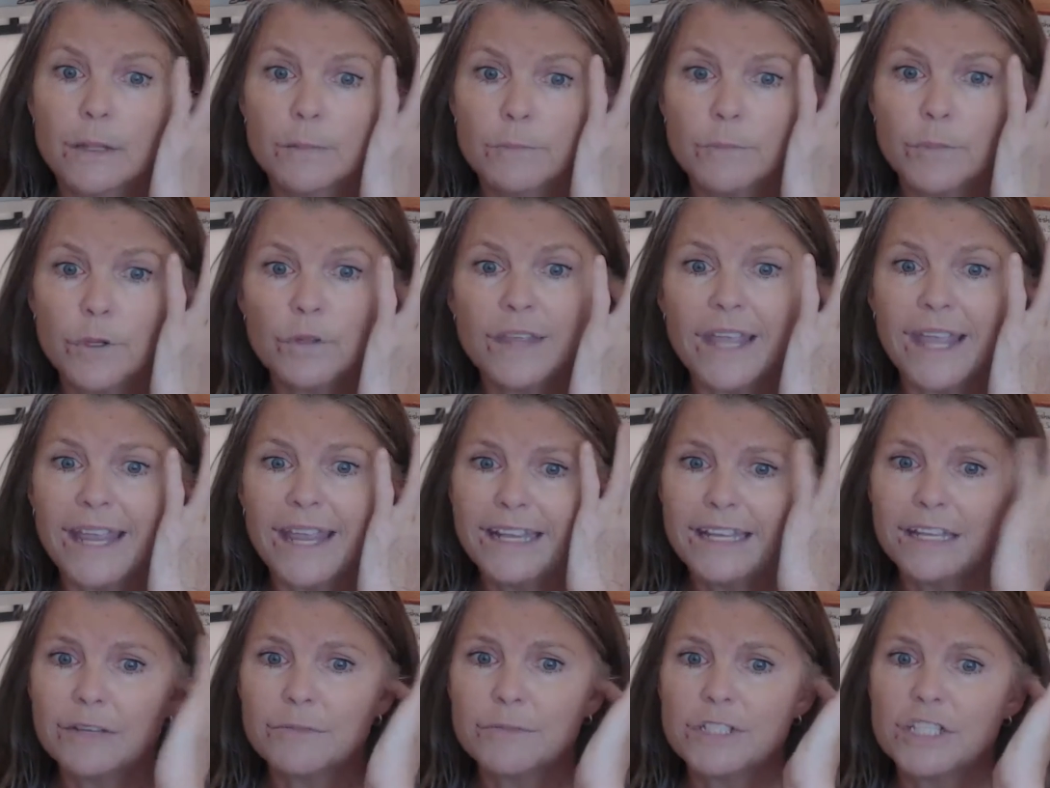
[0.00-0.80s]
Both
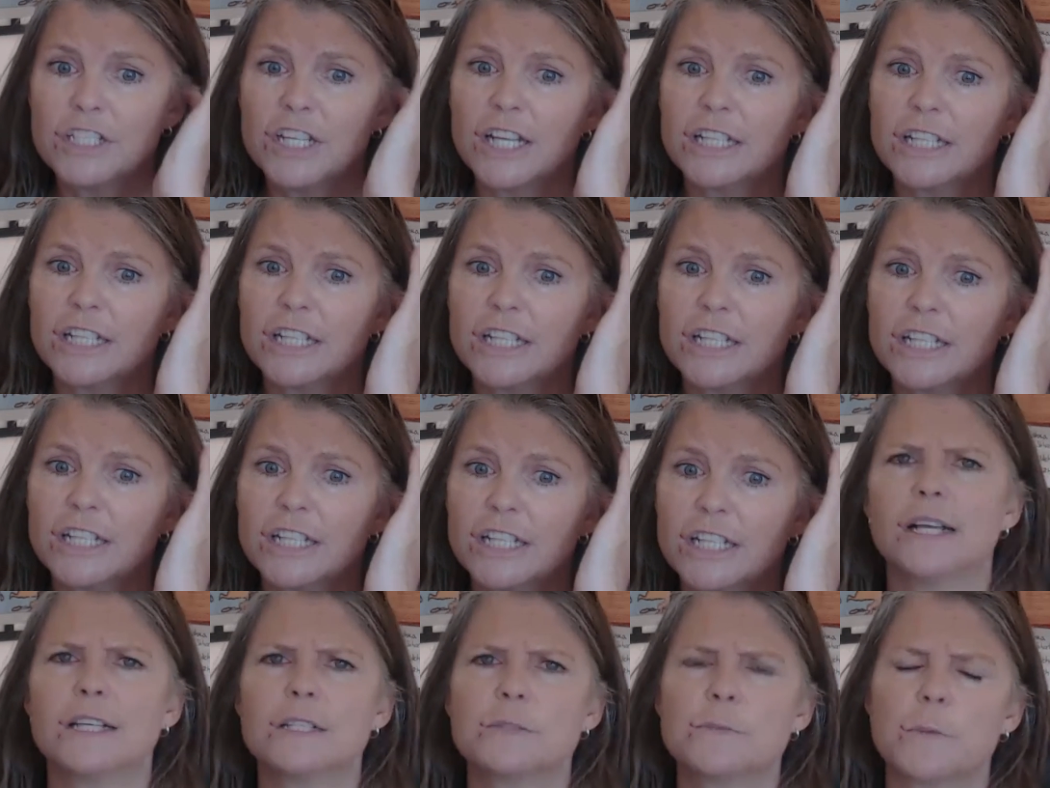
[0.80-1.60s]
hated and rejected true
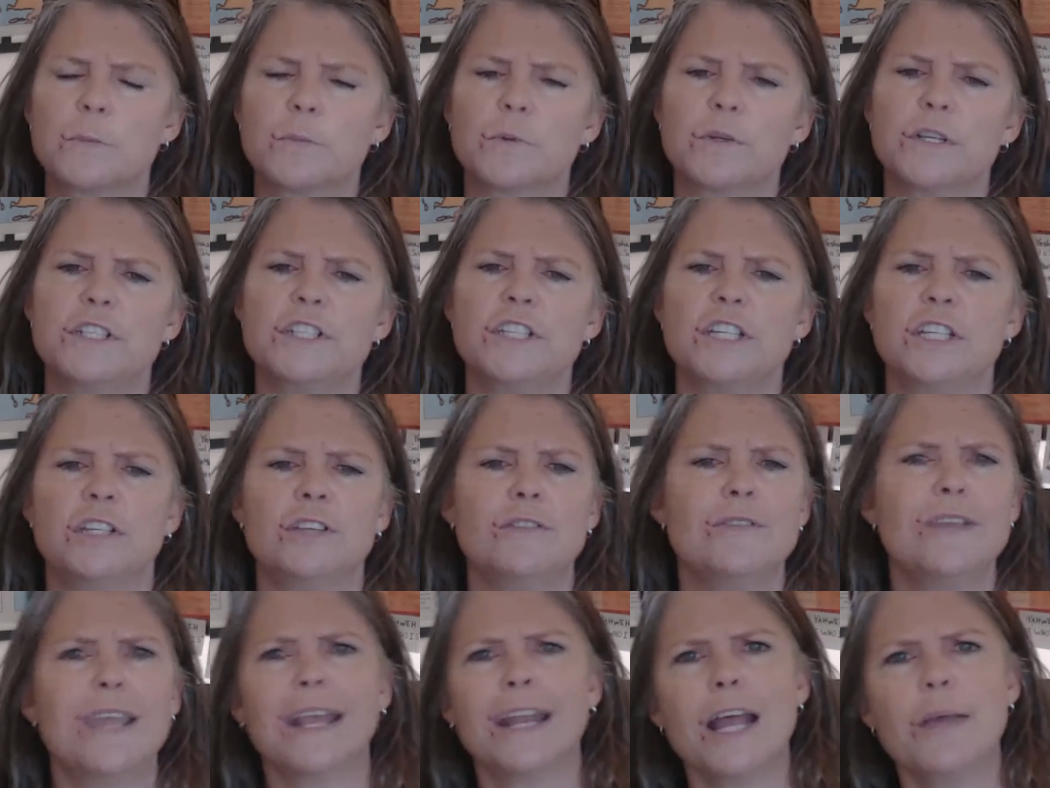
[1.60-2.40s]
gospel preaching. You
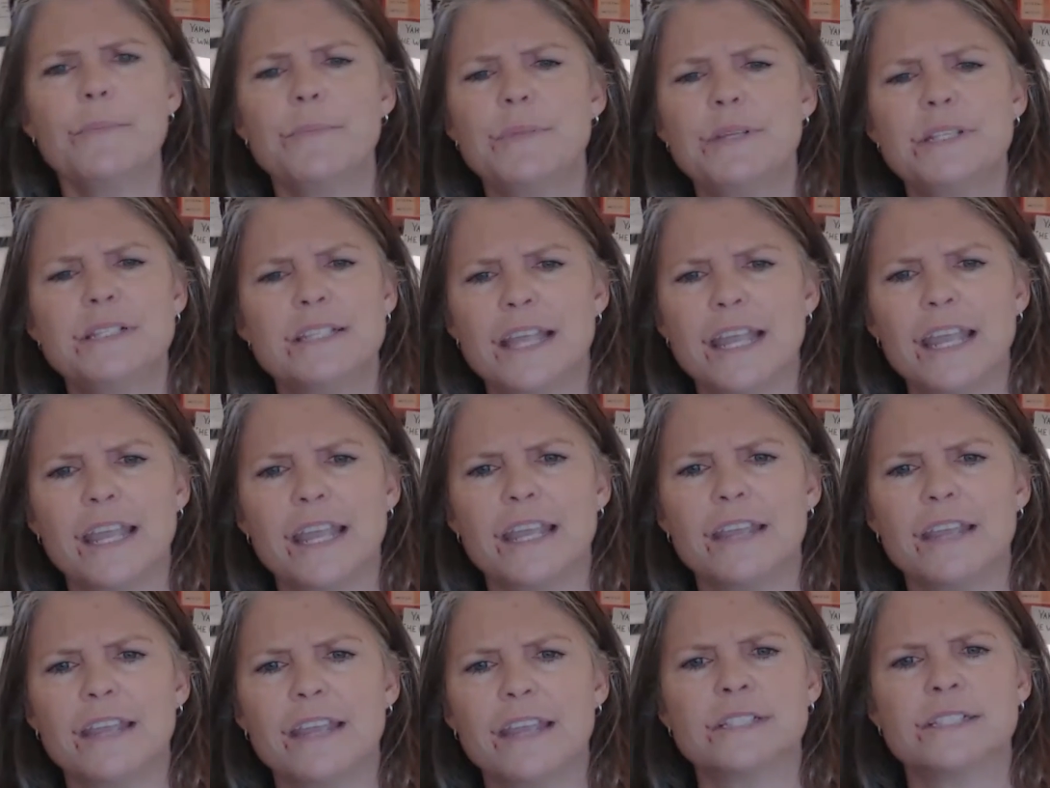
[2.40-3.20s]
cannot be
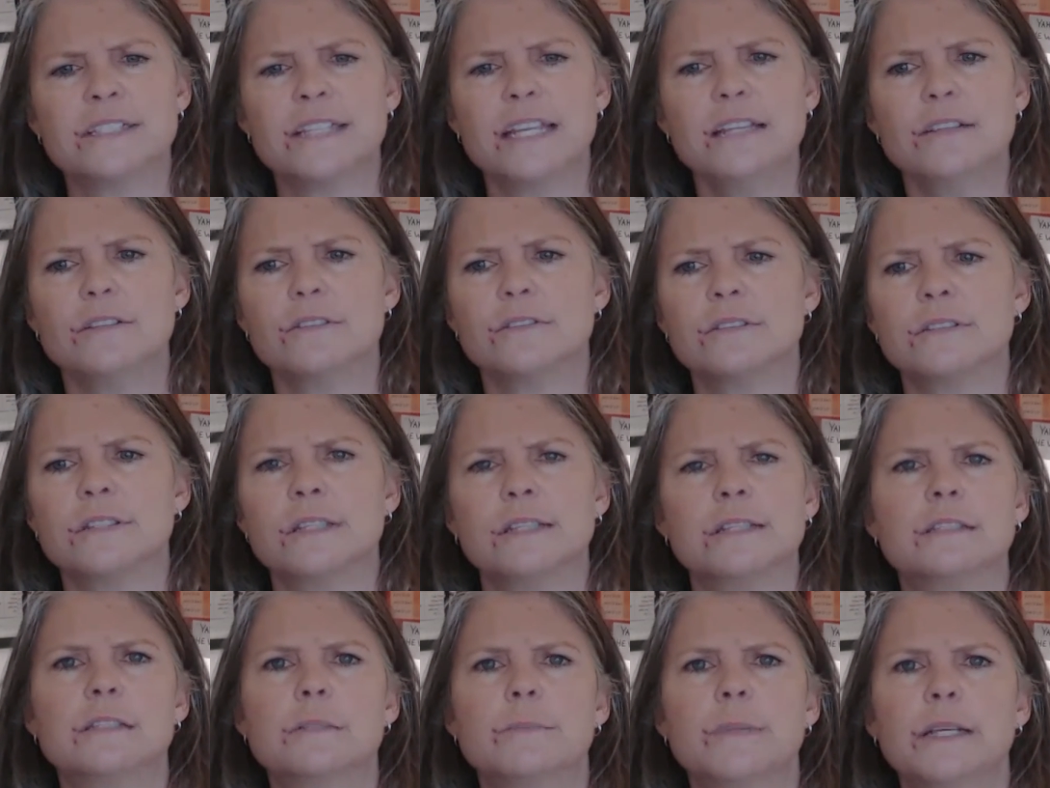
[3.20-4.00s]
saved and say those
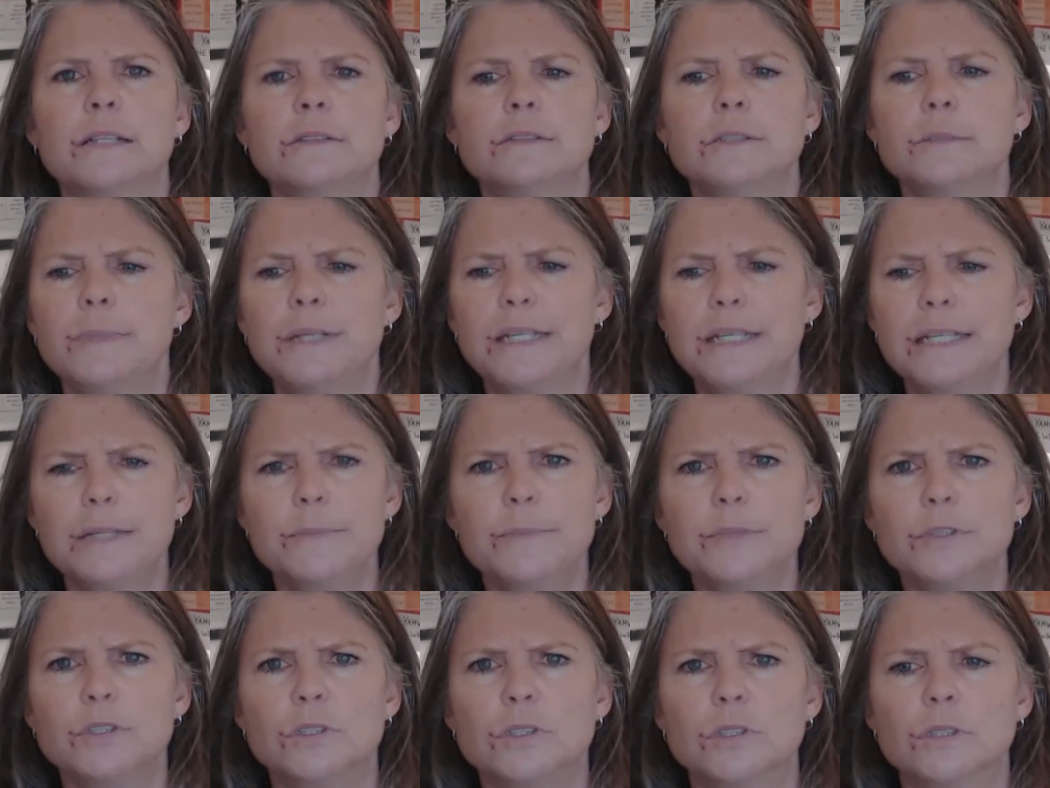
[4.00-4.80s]
things about the
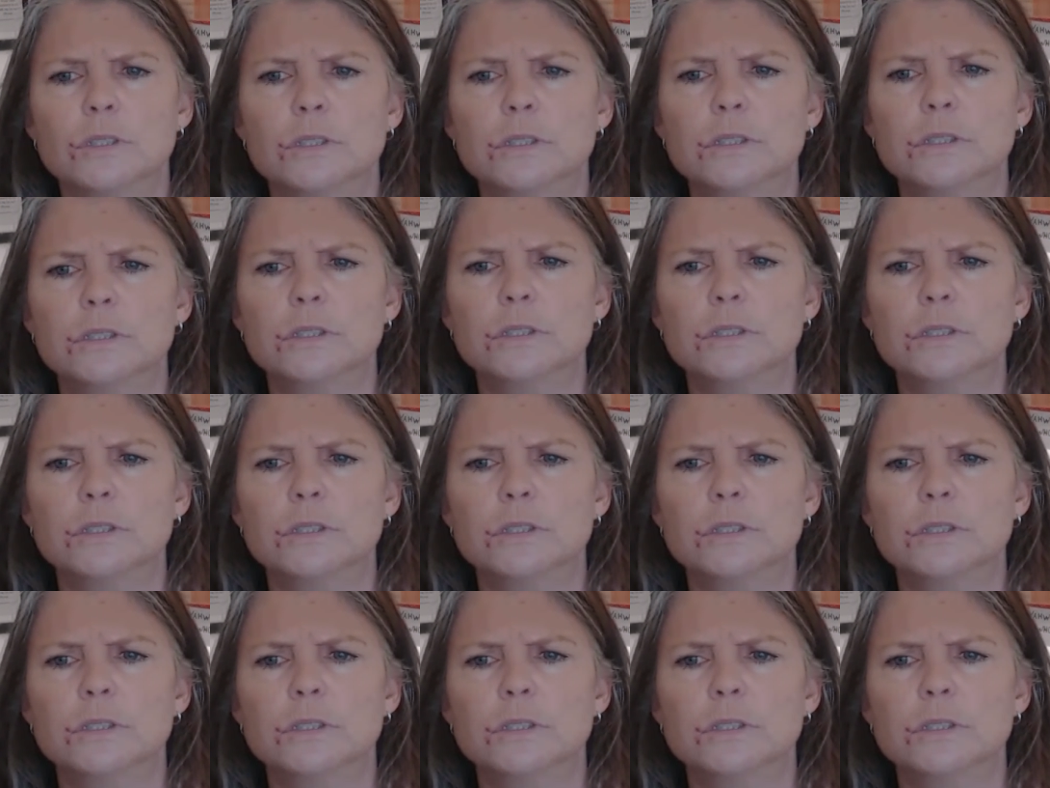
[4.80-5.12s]
Bible.